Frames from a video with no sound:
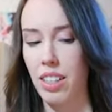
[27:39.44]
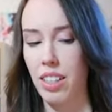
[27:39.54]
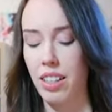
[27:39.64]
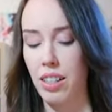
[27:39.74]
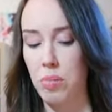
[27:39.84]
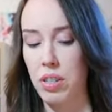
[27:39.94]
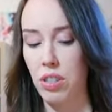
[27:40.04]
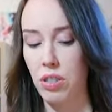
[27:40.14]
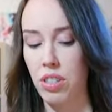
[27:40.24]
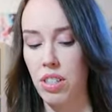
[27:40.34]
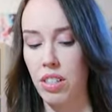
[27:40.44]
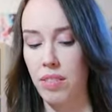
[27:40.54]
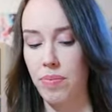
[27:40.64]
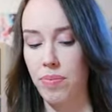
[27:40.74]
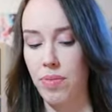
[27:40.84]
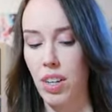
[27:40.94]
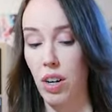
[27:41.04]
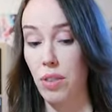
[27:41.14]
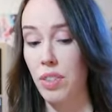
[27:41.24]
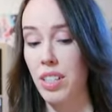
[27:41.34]
Yeah, that'll be interesting.
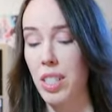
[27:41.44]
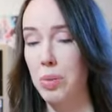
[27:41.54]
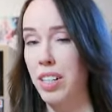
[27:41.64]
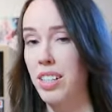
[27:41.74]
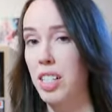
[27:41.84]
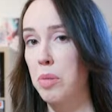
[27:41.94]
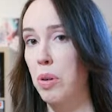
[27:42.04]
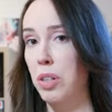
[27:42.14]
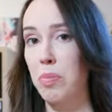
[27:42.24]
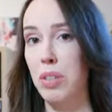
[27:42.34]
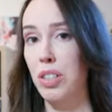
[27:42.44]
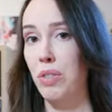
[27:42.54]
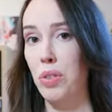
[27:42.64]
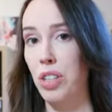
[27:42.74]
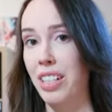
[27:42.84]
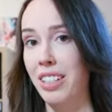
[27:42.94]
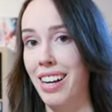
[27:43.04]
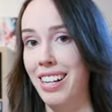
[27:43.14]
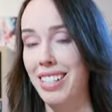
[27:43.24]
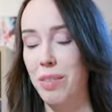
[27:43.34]
Hopefully there's one in this box because of all the
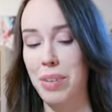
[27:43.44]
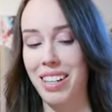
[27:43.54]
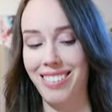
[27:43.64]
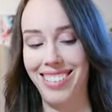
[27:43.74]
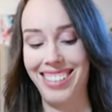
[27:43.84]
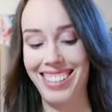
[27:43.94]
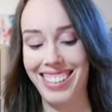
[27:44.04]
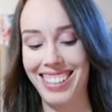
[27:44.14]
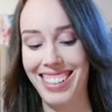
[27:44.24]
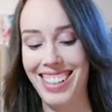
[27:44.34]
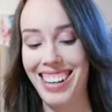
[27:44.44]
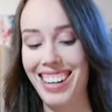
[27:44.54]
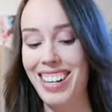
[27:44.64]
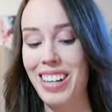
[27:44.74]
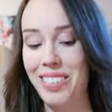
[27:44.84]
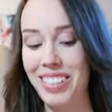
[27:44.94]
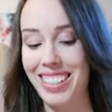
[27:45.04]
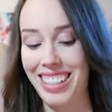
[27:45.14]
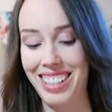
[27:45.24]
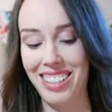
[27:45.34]
delays, but we'll
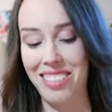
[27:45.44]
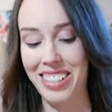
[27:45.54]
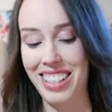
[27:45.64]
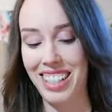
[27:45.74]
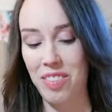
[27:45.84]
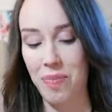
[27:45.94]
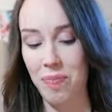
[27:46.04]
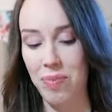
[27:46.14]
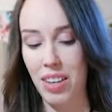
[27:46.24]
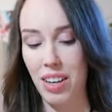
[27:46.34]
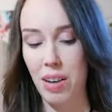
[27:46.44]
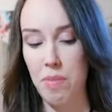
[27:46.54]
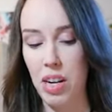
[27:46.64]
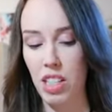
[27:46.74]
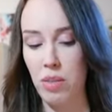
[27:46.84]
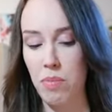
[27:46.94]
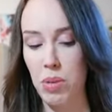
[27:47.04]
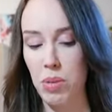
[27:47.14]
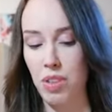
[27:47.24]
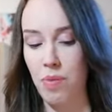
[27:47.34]
see, we'll see. Majin
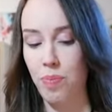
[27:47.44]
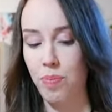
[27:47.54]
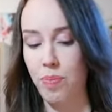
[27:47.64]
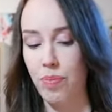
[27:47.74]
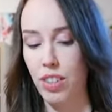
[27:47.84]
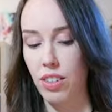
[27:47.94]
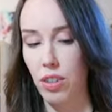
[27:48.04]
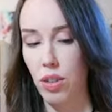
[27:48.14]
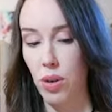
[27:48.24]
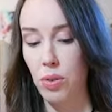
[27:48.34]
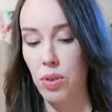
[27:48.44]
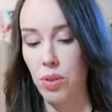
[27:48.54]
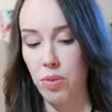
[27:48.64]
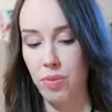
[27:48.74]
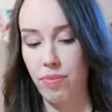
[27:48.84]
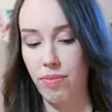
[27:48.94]
Buu, Goku,